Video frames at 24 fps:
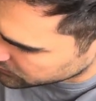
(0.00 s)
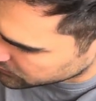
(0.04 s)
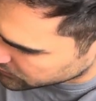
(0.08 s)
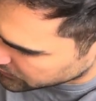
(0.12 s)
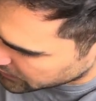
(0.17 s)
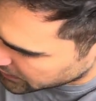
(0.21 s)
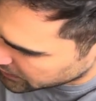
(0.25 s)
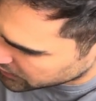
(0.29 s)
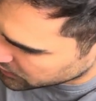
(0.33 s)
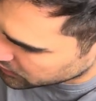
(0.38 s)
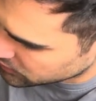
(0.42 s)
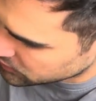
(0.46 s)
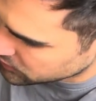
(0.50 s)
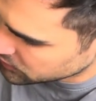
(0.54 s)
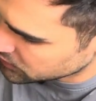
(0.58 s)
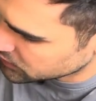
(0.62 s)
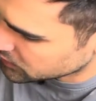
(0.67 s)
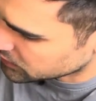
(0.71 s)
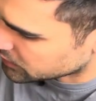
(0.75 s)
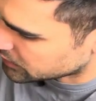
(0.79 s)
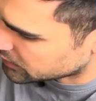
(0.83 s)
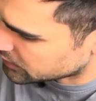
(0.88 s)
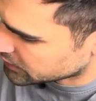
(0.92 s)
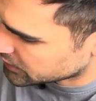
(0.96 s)
narrow
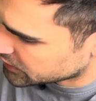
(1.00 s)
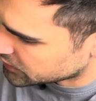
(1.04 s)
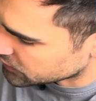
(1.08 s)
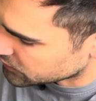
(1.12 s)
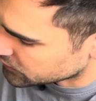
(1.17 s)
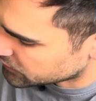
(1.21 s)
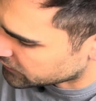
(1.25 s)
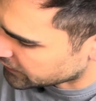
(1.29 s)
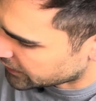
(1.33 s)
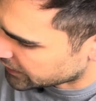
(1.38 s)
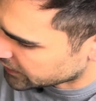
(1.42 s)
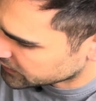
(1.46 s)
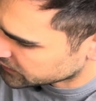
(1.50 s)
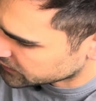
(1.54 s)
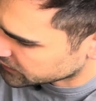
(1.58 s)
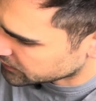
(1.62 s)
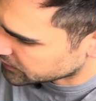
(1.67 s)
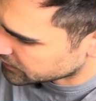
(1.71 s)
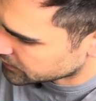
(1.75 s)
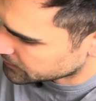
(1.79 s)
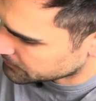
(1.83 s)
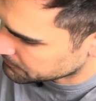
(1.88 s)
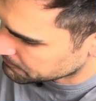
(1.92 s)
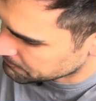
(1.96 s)
Q
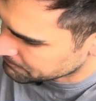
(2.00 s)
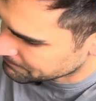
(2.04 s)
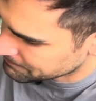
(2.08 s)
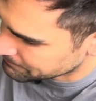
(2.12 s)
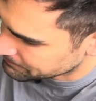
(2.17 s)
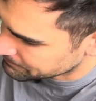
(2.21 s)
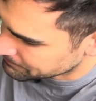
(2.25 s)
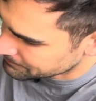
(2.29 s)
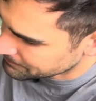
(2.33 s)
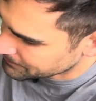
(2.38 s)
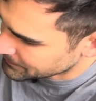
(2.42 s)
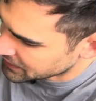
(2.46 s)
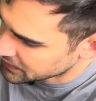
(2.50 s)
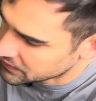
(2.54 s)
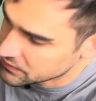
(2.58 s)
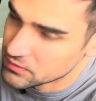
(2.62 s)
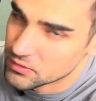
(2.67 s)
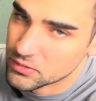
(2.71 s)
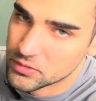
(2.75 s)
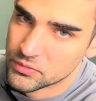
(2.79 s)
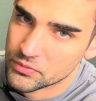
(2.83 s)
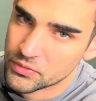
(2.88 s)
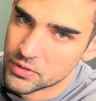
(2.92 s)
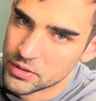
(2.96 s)
factor, that's
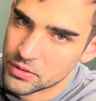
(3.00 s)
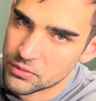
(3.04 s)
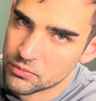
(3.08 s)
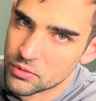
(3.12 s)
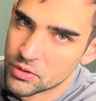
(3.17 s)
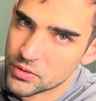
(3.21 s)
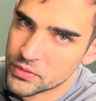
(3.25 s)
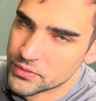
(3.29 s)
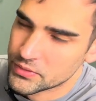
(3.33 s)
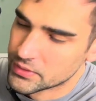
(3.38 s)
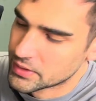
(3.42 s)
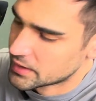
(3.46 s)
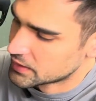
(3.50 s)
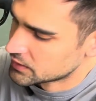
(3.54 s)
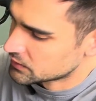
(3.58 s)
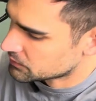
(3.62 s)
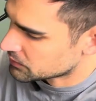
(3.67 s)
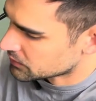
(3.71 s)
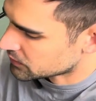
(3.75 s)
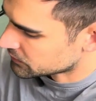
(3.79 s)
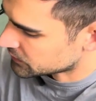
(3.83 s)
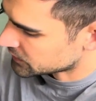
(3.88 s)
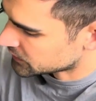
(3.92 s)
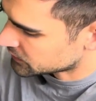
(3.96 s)
not where you want to add
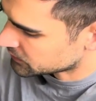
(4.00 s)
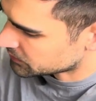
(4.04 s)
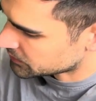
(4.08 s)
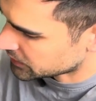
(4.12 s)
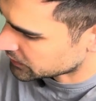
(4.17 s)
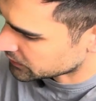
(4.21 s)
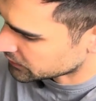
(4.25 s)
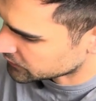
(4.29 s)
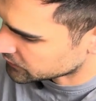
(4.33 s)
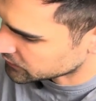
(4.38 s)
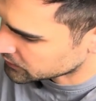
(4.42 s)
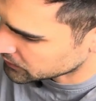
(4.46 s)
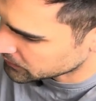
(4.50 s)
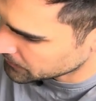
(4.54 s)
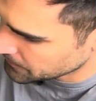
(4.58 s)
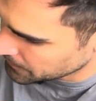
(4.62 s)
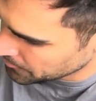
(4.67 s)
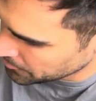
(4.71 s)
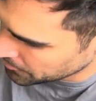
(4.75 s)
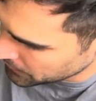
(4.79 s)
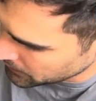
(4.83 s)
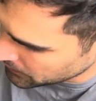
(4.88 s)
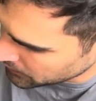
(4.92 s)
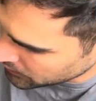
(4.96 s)
power meter pedals in.
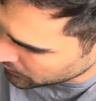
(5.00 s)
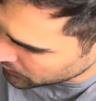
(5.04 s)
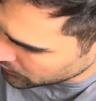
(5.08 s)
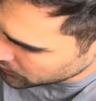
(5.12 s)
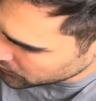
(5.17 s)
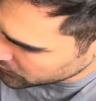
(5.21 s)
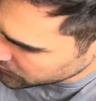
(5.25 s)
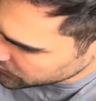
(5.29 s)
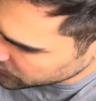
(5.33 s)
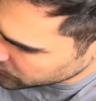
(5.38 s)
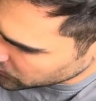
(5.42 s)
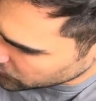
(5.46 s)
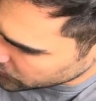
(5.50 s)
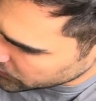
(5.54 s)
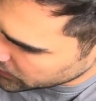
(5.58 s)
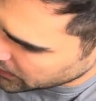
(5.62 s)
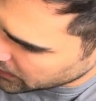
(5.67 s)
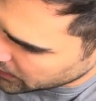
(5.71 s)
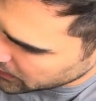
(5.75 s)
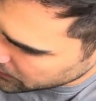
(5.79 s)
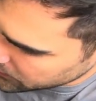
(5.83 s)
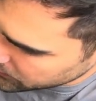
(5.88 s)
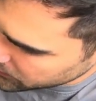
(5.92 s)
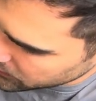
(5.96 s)
So we
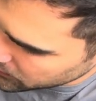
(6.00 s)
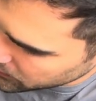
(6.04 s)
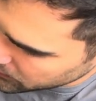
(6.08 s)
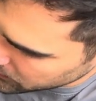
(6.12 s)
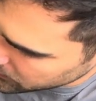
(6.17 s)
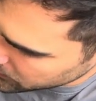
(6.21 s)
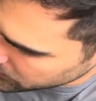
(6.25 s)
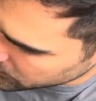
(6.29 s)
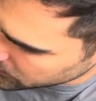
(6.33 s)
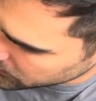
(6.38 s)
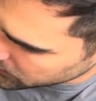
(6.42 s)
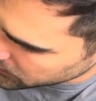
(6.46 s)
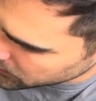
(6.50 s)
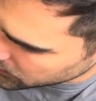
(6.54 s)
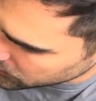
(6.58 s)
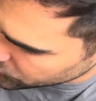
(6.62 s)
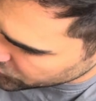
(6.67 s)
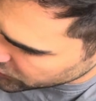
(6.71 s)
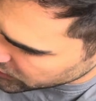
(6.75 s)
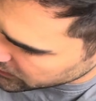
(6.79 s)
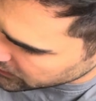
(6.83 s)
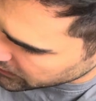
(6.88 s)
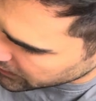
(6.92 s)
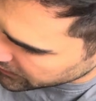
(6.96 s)
have the
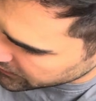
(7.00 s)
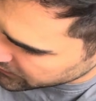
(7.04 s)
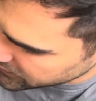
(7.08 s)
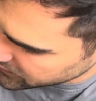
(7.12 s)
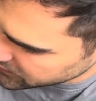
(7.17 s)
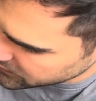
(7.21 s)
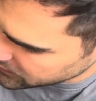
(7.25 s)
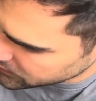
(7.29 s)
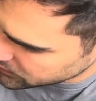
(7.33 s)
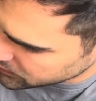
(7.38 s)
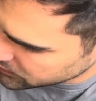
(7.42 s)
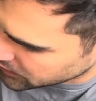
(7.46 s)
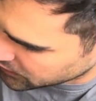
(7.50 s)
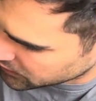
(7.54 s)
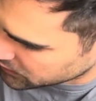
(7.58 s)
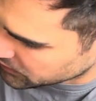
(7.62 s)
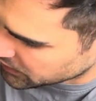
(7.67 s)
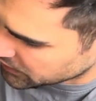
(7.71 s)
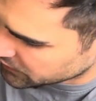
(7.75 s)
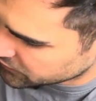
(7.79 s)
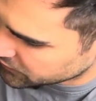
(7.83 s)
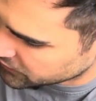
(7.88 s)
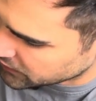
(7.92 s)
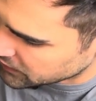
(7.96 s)
really nice, kind of
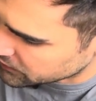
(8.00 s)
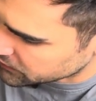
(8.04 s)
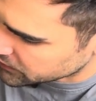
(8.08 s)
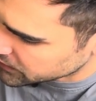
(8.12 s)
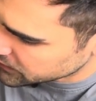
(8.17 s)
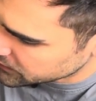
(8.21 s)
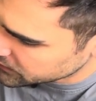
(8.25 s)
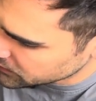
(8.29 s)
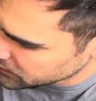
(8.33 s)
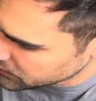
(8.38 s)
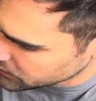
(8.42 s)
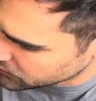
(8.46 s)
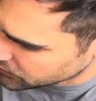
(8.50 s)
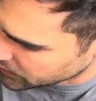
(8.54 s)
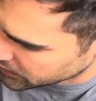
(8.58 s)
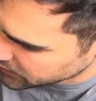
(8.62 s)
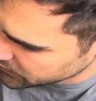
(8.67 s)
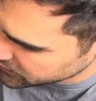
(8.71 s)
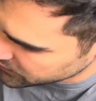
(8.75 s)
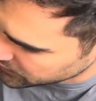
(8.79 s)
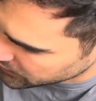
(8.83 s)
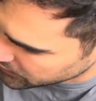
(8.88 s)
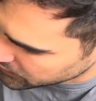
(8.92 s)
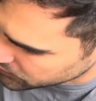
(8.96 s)
my favorite
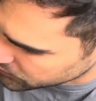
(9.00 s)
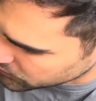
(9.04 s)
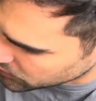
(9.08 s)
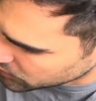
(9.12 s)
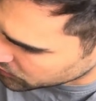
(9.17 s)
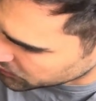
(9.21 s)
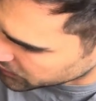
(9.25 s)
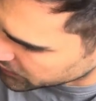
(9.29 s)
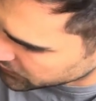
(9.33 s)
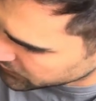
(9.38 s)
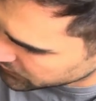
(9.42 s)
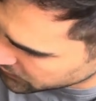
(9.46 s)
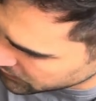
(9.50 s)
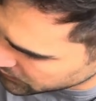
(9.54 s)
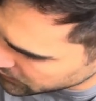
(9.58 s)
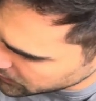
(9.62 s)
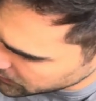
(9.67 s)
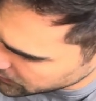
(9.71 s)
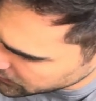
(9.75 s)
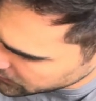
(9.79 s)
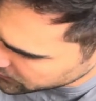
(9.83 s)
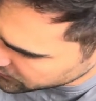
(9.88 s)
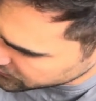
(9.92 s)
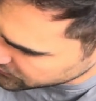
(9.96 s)
cranks at the moment,
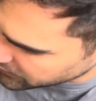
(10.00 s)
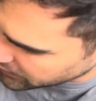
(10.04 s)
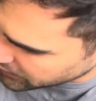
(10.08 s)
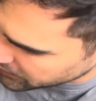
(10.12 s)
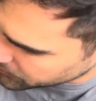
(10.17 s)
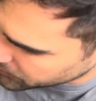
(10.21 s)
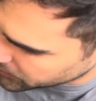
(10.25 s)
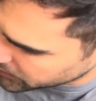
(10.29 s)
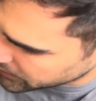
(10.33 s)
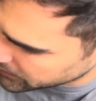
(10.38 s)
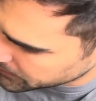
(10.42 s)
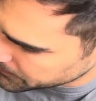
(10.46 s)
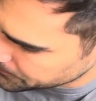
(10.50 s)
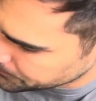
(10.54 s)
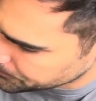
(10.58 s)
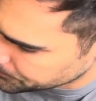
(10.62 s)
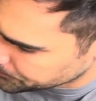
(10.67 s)
Cybre